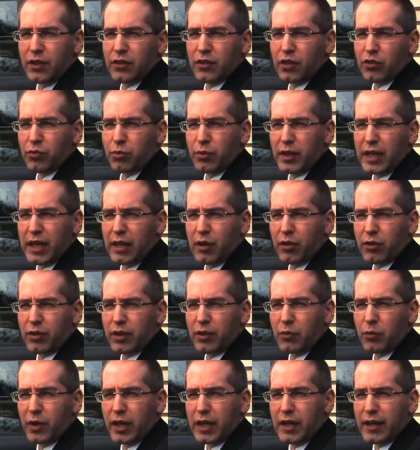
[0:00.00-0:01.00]
So it's really
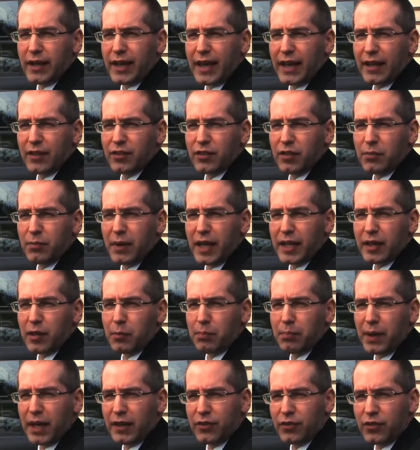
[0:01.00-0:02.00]
looking where you can to make the
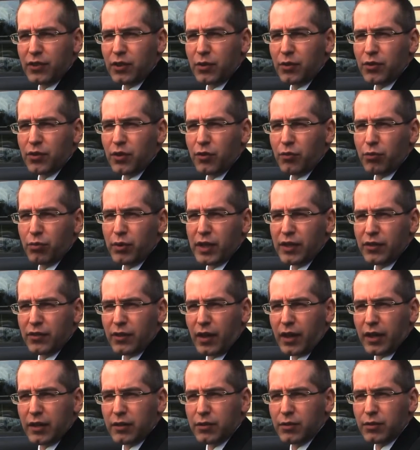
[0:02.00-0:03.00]
best use of
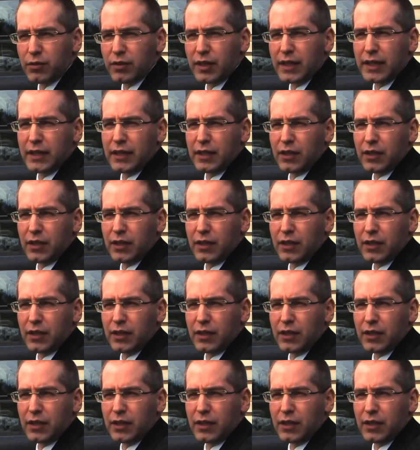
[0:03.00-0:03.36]
recycled